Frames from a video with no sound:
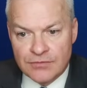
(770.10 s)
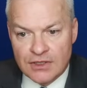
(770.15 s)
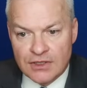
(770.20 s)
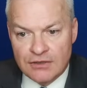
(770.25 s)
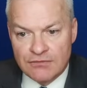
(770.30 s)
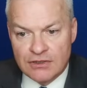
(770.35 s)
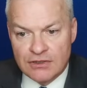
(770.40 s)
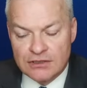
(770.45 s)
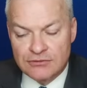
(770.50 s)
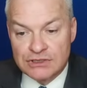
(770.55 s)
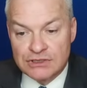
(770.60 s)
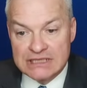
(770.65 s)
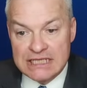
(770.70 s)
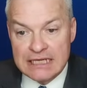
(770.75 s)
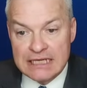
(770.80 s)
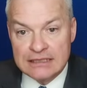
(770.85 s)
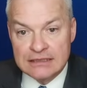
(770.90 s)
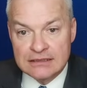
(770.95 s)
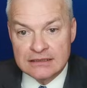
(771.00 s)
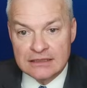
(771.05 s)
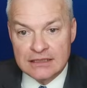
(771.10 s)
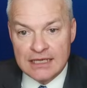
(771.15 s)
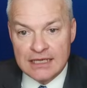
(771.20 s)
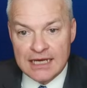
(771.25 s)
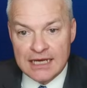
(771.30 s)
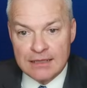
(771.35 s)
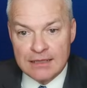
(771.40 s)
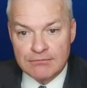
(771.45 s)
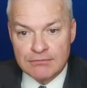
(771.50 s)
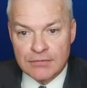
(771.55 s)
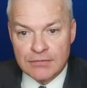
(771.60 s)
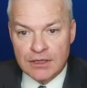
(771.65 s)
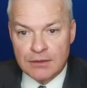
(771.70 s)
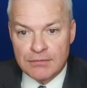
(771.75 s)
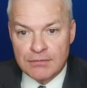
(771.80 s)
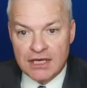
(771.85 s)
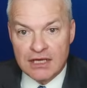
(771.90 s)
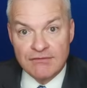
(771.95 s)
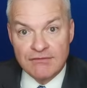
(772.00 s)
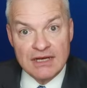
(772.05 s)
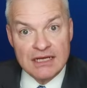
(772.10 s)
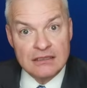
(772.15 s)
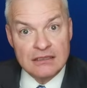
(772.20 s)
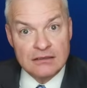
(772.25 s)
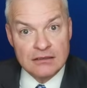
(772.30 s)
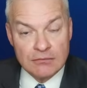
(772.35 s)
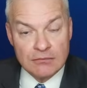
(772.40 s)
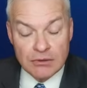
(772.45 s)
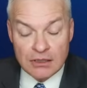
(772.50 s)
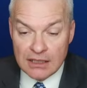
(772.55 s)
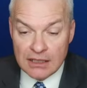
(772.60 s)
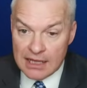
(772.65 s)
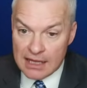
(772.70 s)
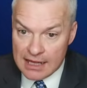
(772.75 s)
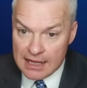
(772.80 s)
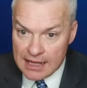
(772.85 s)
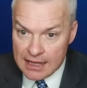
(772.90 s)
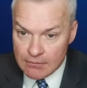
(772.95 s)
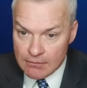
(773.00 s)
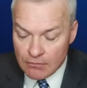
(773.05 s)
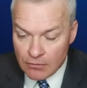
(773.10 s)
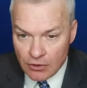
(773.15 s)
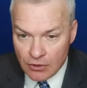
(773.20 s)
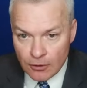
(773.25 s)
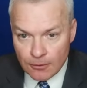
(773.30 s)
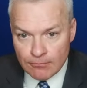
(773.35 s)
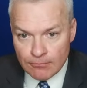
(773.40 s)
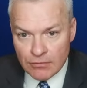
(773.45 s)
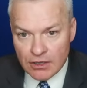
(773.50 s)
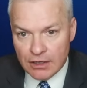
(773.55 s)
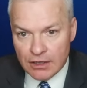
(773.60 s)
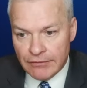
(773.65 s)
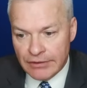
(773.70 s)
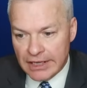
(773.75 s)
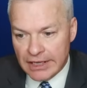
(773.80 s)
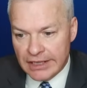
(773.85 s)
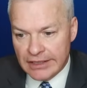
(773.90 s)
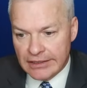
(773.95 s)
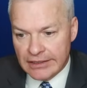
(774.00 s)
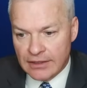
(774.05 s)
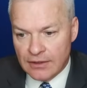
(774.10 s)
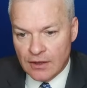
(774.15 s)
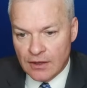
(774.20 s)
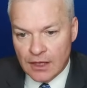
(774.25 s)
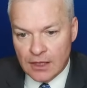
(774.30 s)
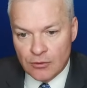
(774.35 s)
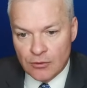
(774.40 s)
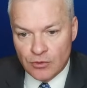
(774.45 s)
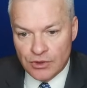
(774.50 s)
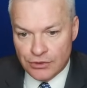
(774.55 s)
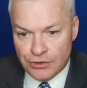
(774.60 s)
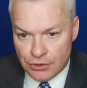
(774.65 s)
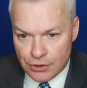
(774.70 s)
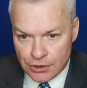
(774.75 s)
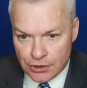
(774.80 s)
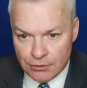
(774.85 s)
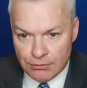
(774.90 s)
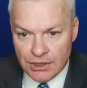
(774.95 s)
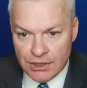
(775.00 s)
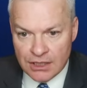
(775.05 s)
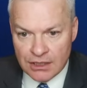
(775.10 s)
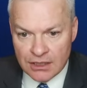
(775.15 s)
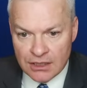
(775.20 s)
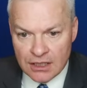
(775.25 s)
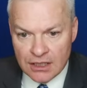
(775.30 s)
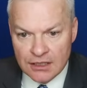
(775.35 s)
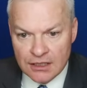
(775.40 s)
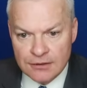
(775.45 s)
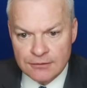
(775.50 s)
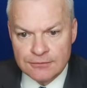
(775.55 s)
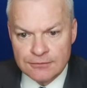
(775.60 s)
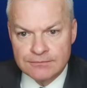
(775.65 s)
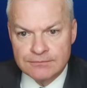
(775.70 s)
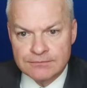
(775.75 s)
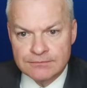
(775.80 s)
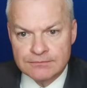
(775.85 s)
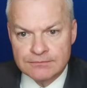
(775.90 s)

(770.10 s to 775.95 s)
If I'd retained the M, I may have had double M on my rack with no bingo.